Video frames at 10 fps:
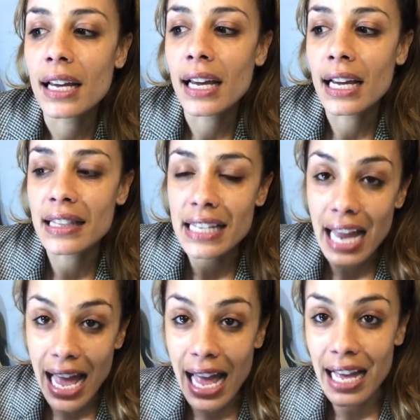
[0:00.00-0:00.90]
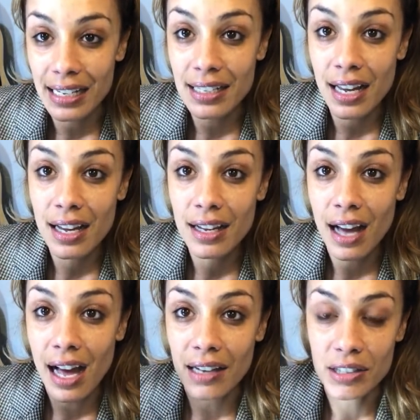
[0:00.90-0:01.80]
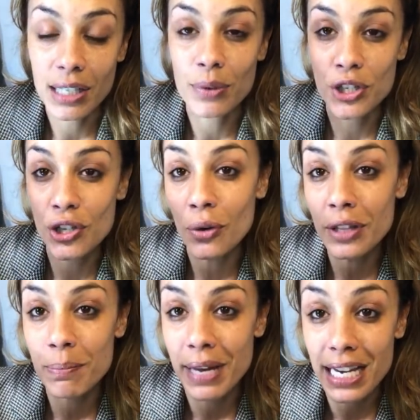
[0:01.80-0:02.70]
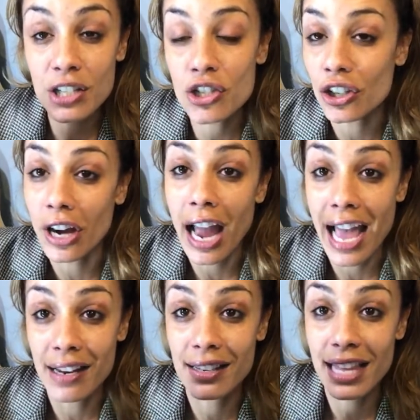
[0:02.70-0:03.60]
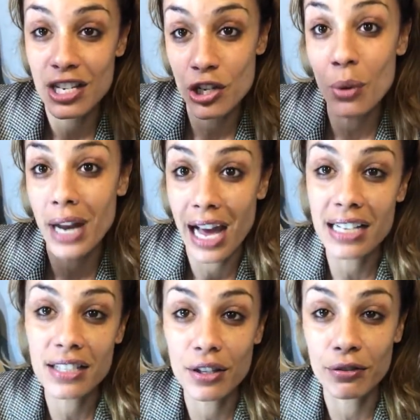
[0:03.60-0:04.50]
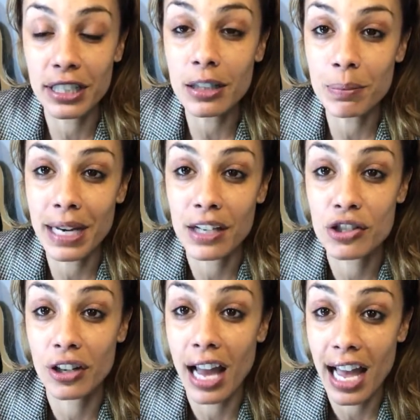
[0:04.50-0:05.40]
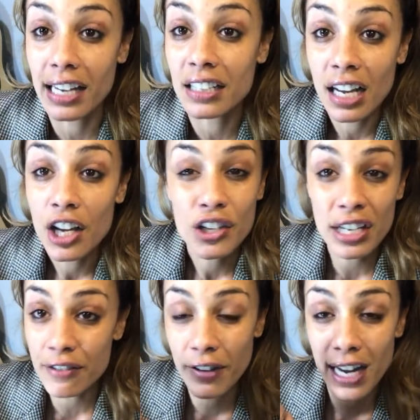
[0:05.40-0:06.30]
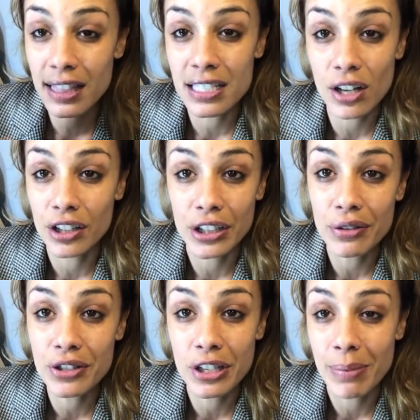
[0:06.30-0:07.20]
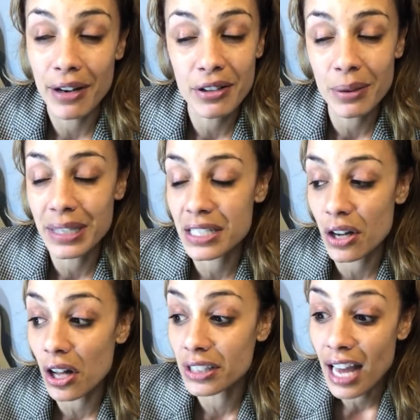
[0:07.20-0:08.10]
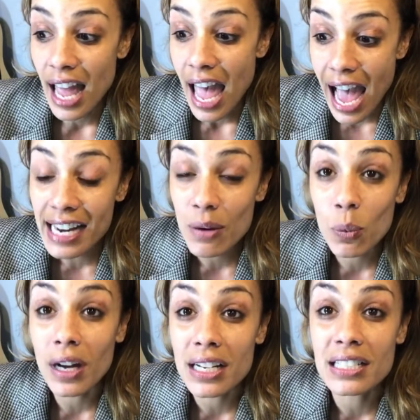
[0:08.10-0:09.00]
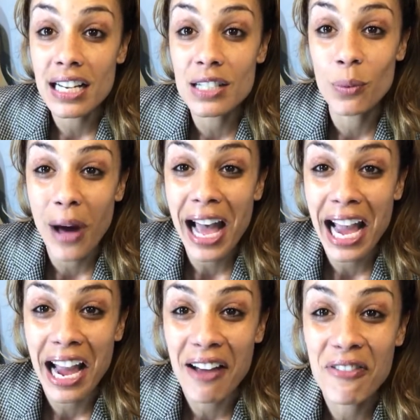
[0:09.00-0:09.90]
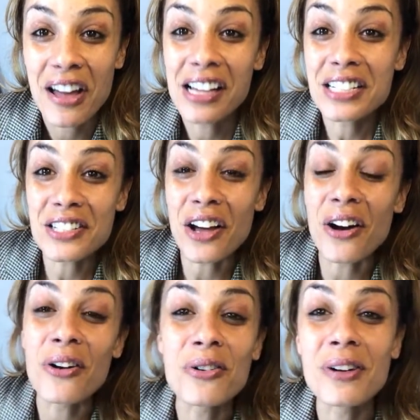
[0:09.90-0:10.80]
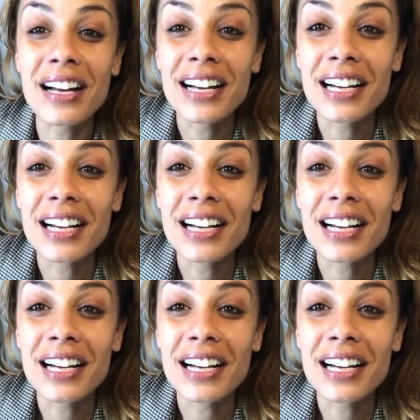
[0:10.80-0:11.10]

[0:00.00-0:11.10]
in the end, he was shown the picture, and they showed us the real picture, and you can find this on YouTube. I don't know what it's called. And it was his wife. So